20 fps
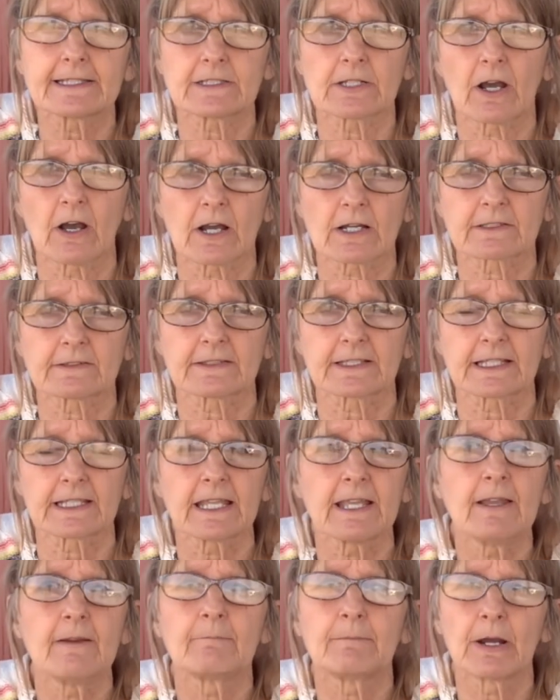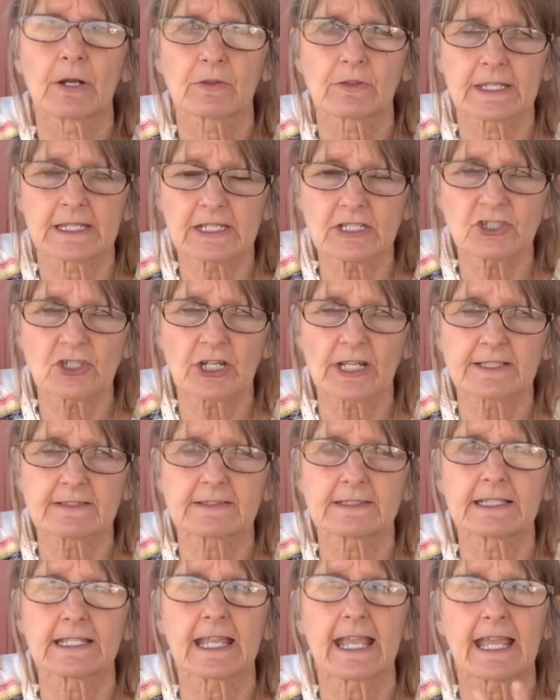toxic, both
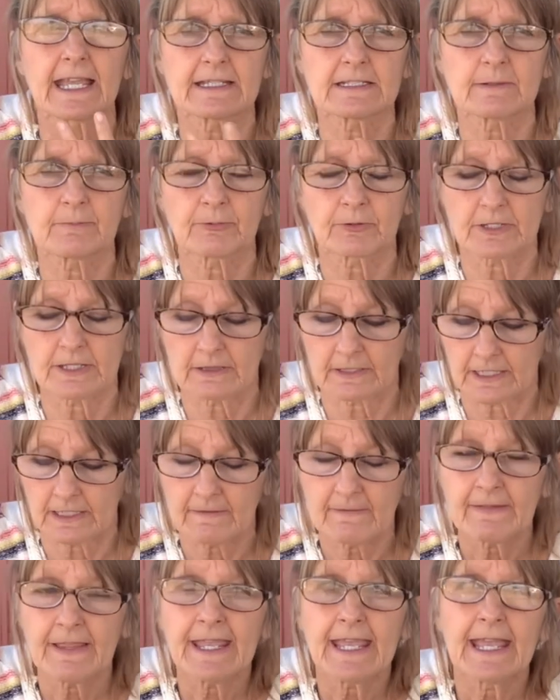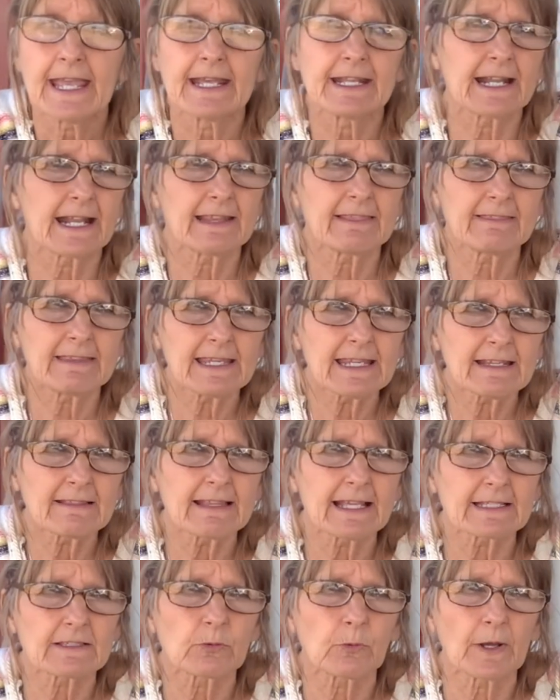ingesting and to breathe it. And I think
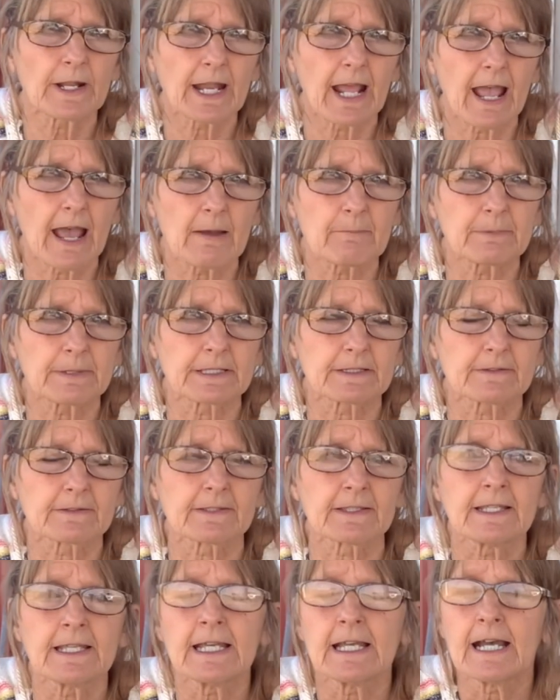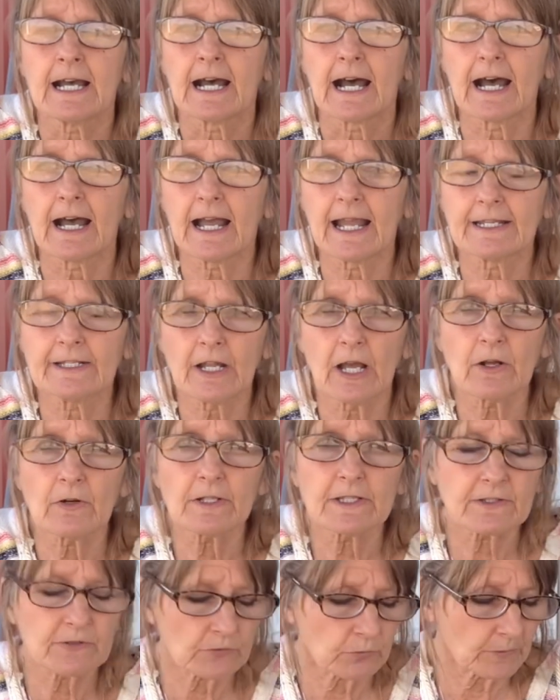that's what happens. I
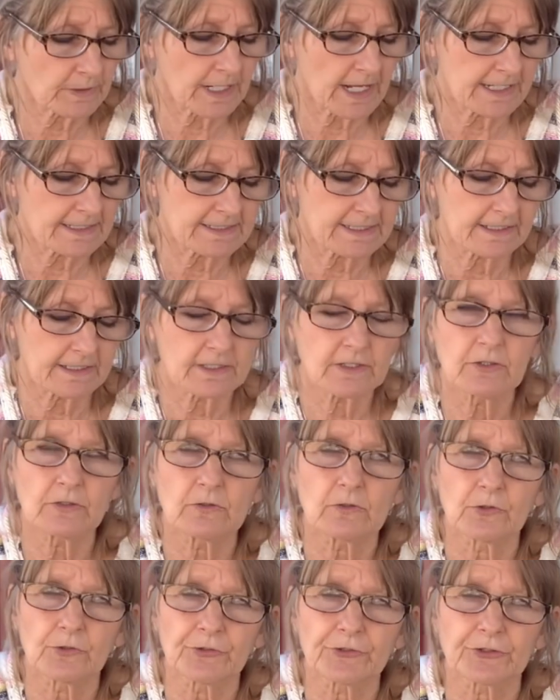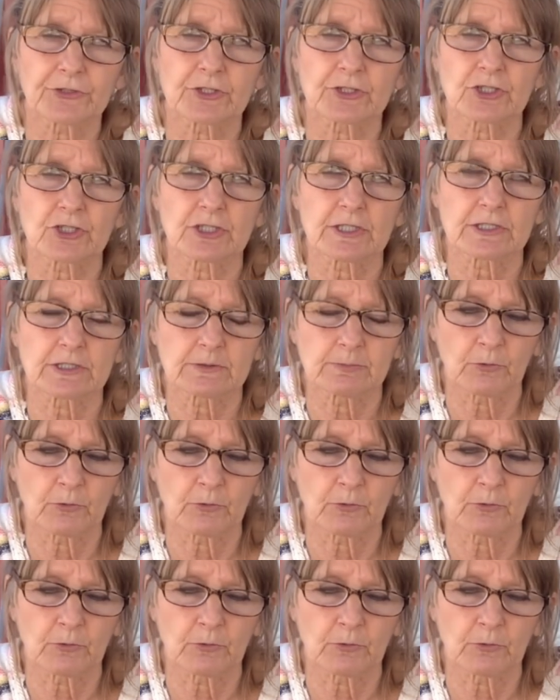noticed when I did a Google search this